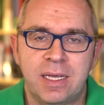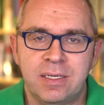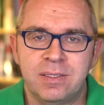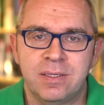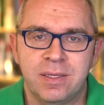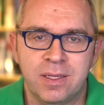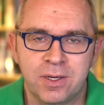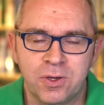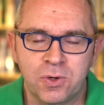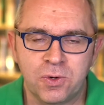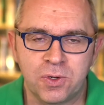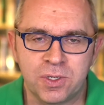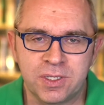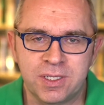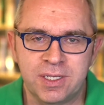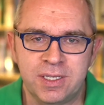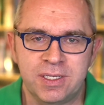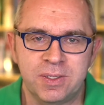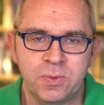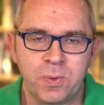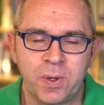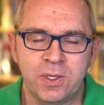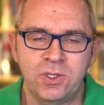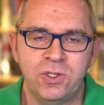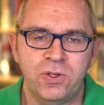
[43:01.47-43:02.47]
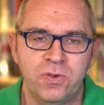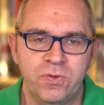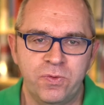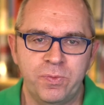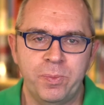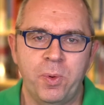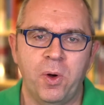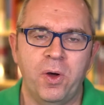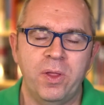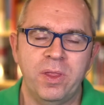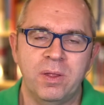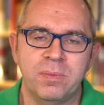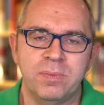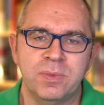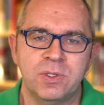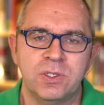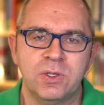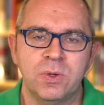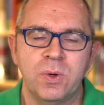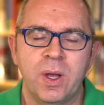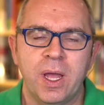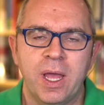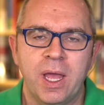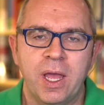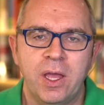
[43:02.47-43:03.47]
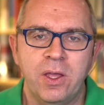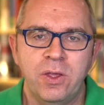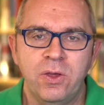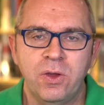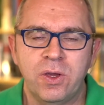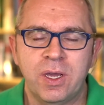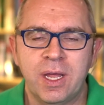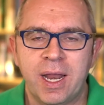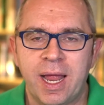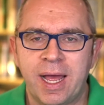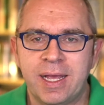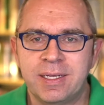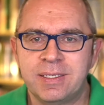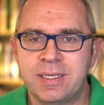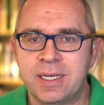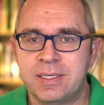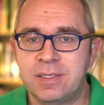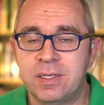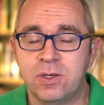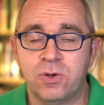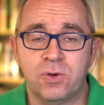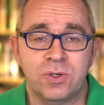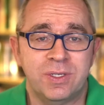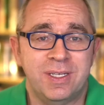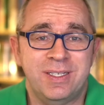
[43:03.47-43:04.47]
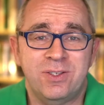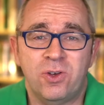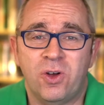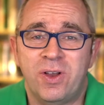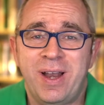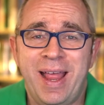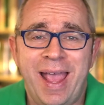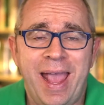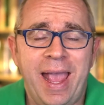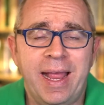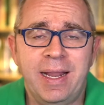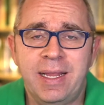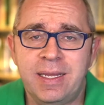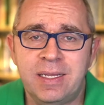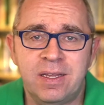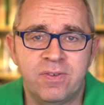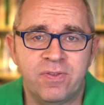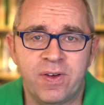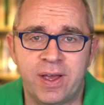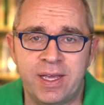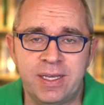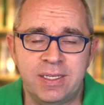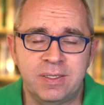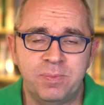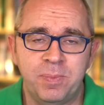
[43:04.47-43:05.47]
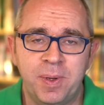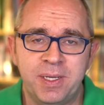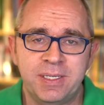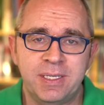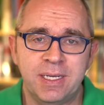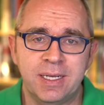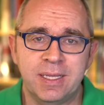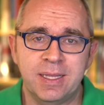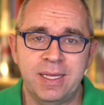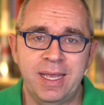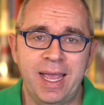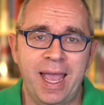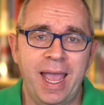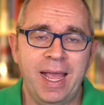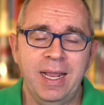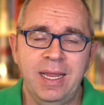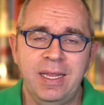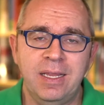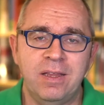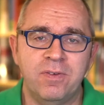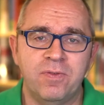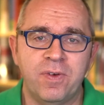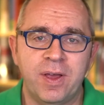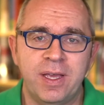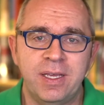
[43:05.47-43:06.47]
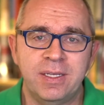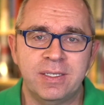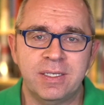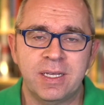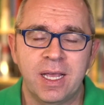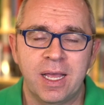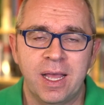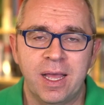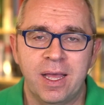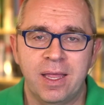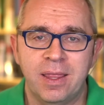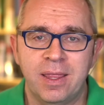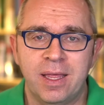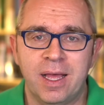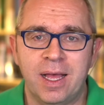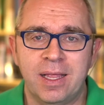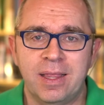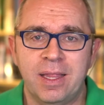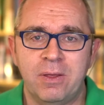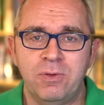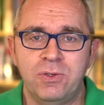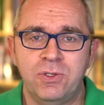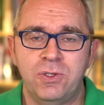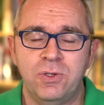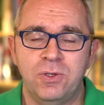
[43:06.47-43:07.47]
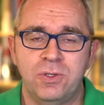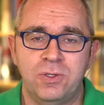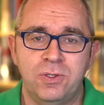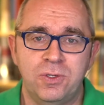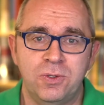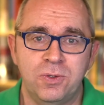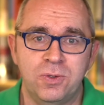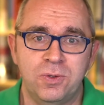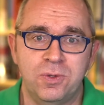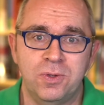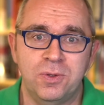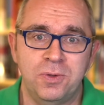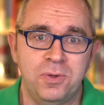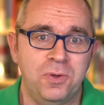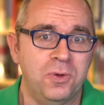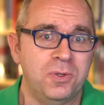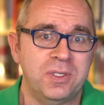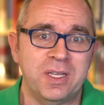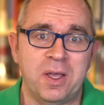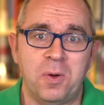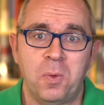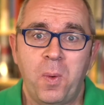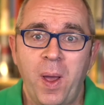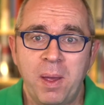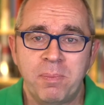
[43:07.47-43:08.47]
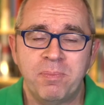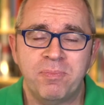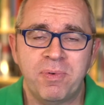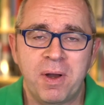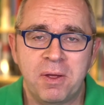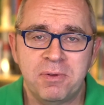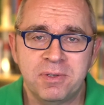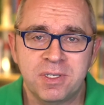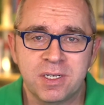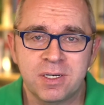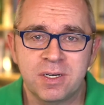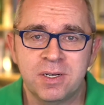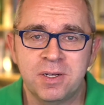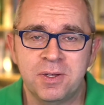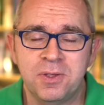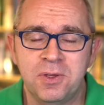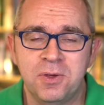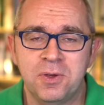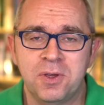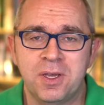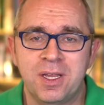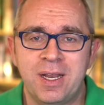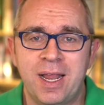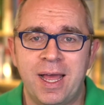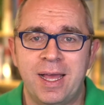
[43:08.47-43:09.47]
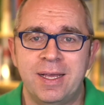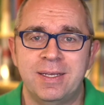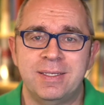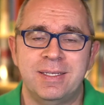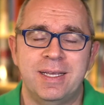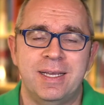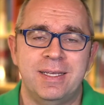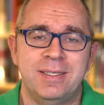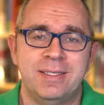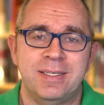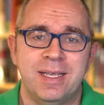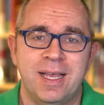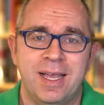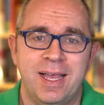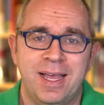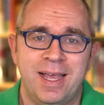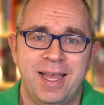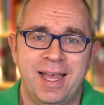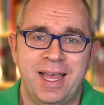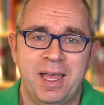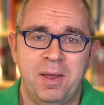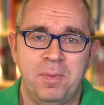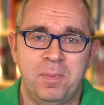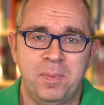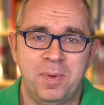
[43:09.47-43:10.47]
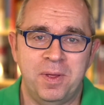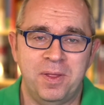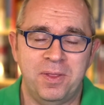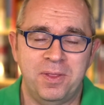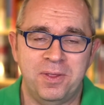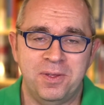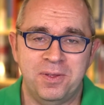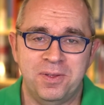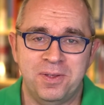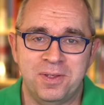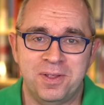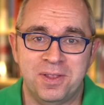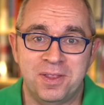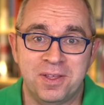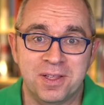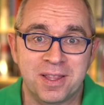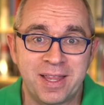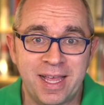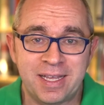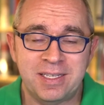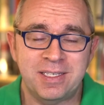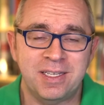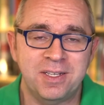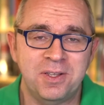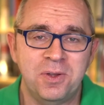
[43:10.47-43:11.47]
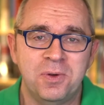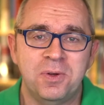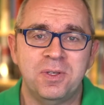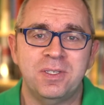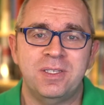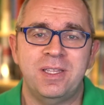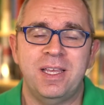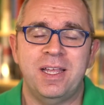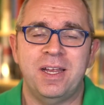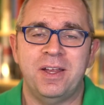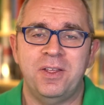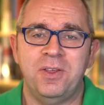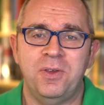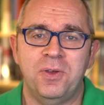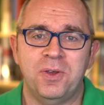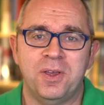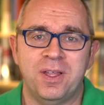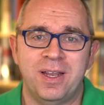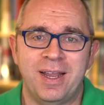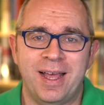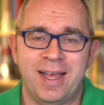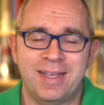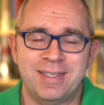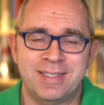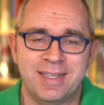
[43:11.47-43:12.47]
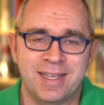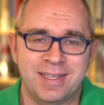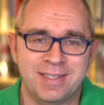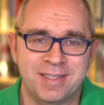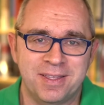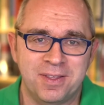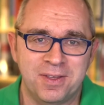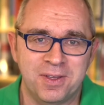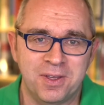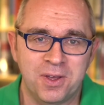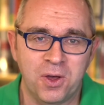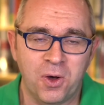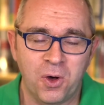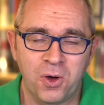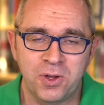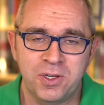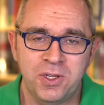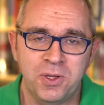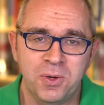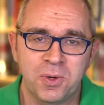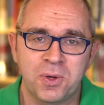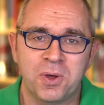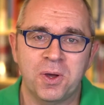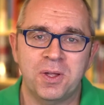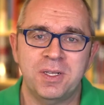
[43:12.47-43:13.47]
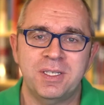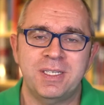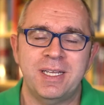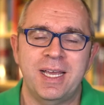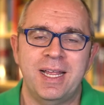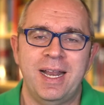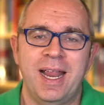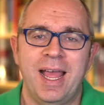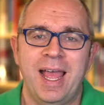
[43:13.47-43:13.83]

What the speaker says: the courses once you've bought them. So you can access the courses on any device, basically any device that allows you to use a web browser. You can access the lesson notes there. You can access the audio content